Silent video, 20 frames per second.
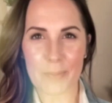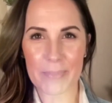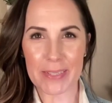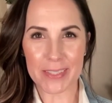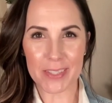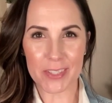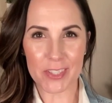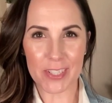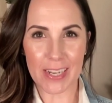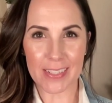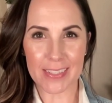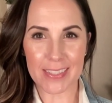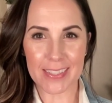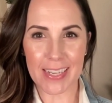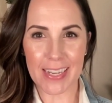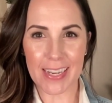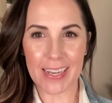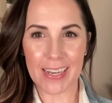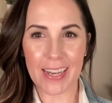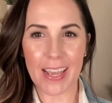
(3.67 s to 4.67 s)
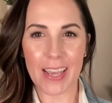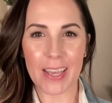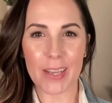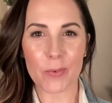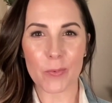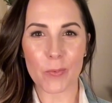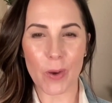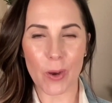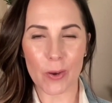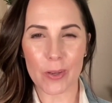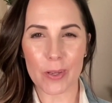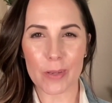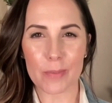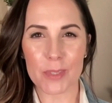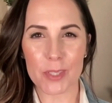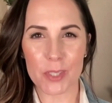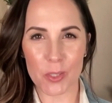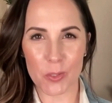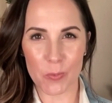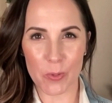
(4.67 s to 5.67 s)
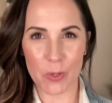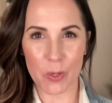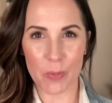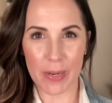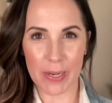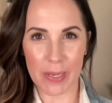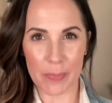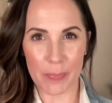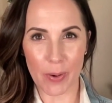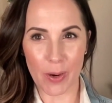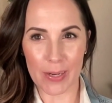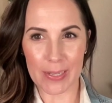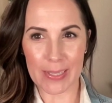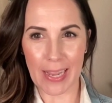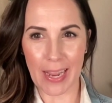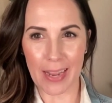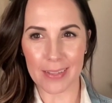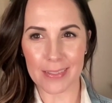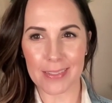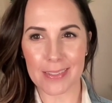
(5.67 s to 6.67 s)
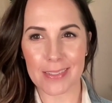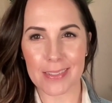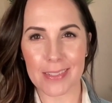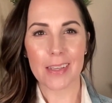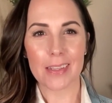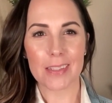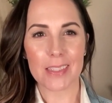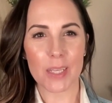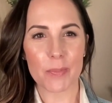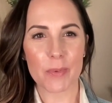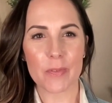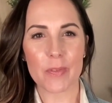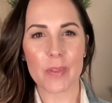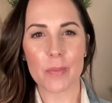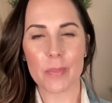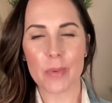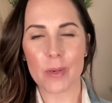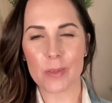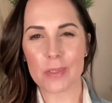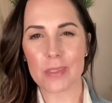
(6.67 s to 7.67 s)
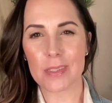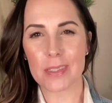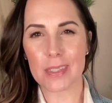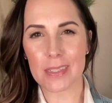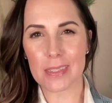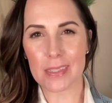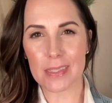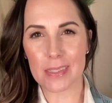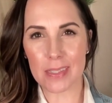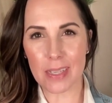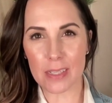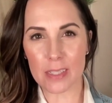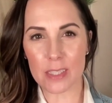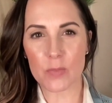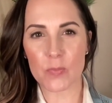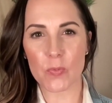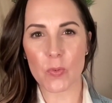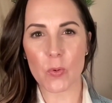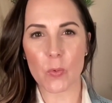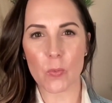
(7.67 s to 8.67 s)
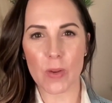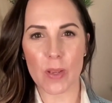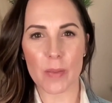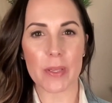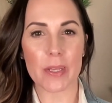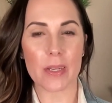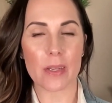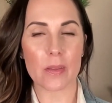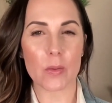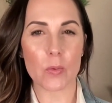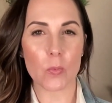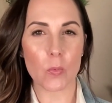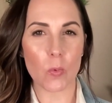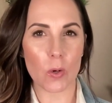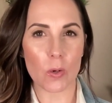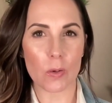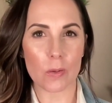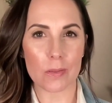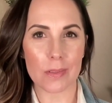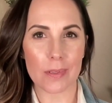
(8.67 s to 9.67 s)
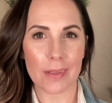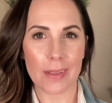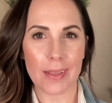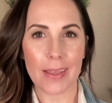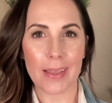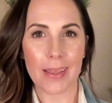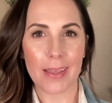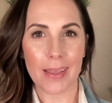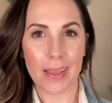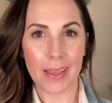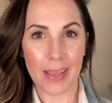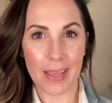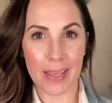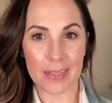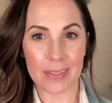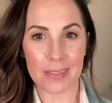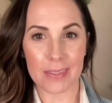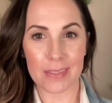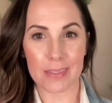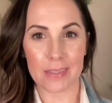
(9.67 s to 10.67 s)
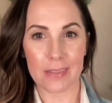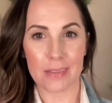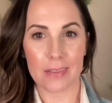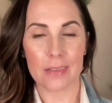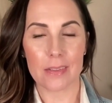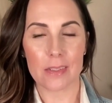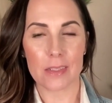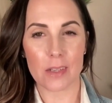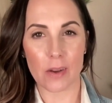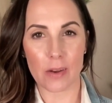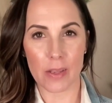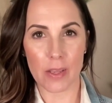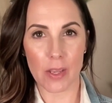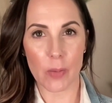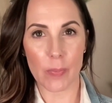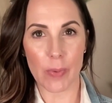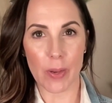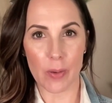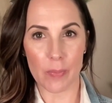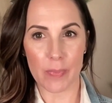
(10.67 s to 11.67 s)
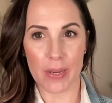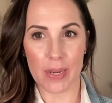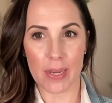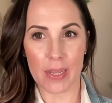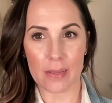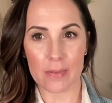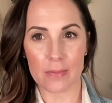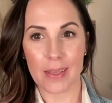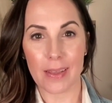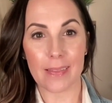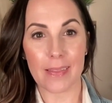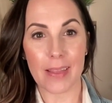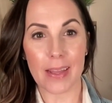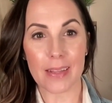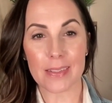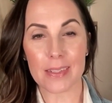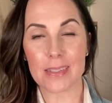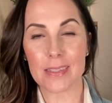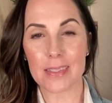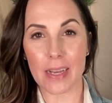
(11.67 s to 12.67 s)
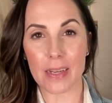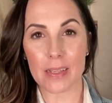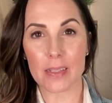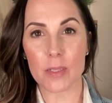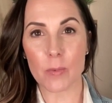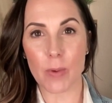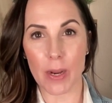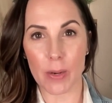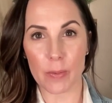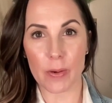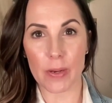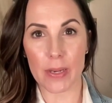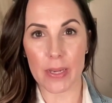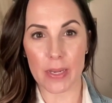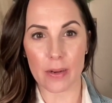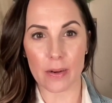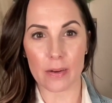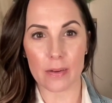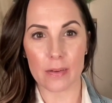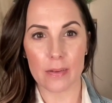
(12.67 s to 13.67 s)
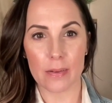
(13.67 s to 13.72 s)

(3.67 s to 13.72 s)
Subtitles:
Lisa Chastain, and welcome to the Real Money Podcast. Some of the most successful women in the world hate talking about money, and that's exactly why we're here.